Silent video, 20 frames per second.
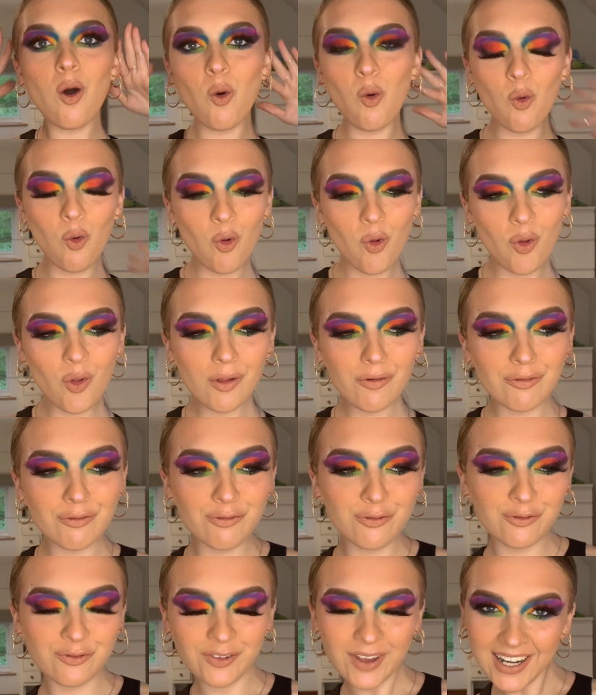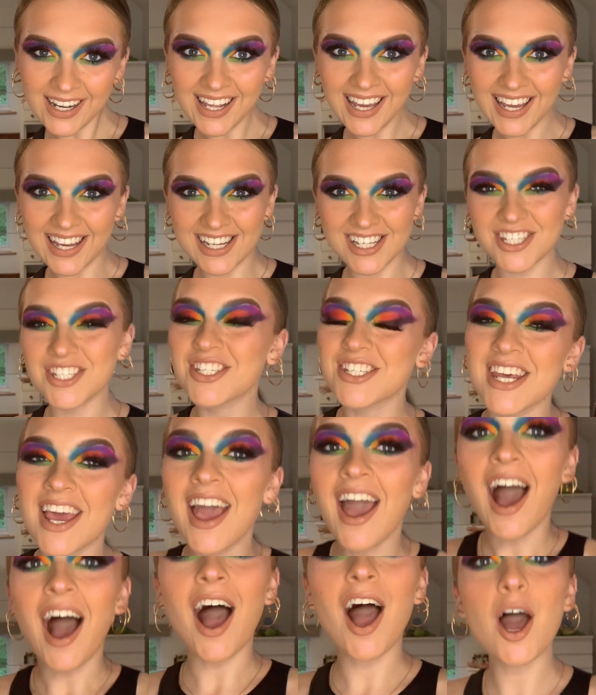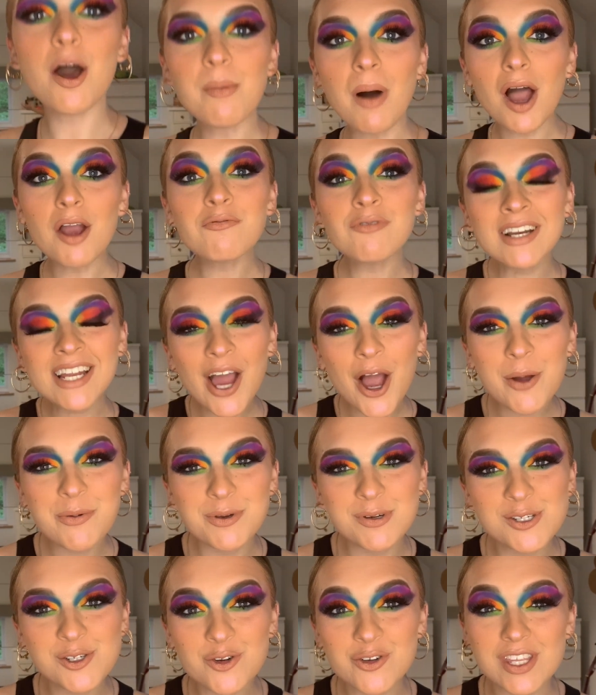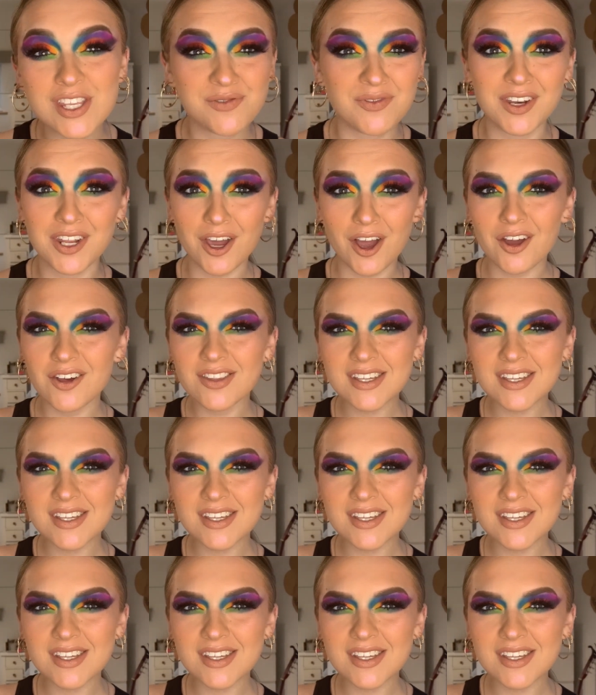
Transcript: all finished. I really hope you enjoyed this video.